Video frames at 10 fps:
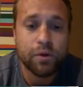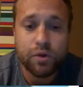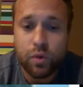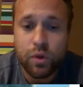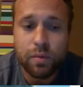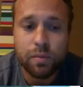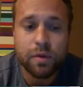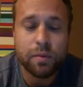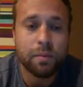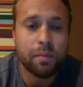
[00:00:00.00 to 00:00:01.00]
you swim,
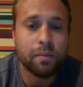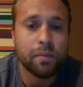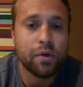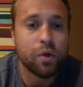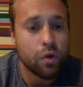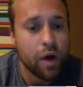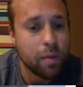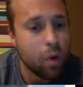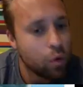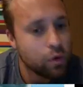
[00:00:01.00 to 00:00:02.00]
don't
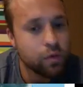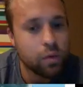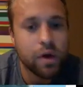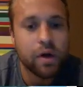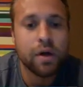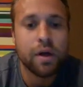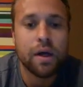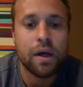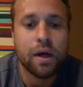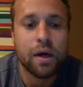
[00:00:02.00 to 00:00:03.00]
grab hold of the water
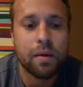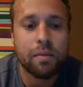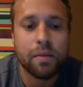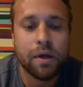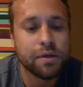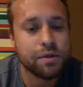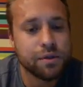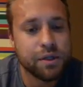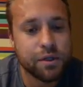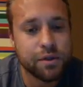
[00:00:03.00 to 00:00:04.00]
because you'll
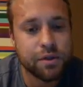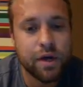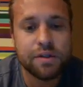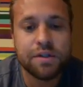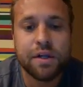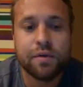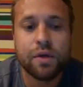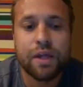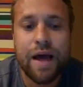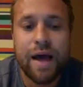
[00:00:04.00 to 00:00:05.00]
sink and drown. Instead,
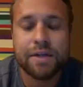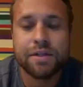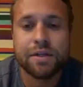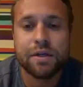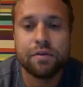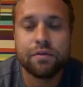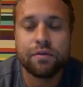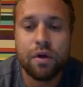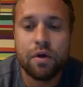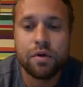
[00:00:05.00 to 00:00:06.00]
relax and
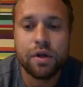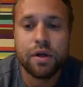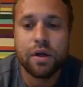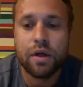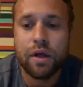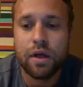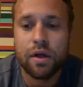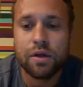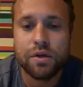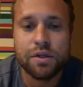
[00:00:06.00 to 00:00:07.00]
float
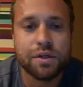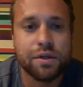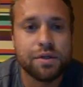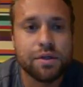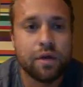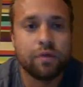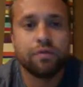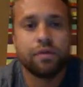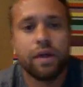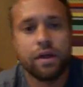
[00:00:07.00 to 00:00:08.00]
and trust in yourself
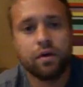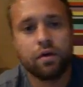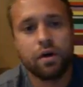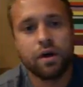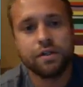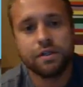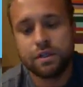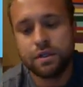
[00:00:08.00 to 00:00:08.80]
and in Christ.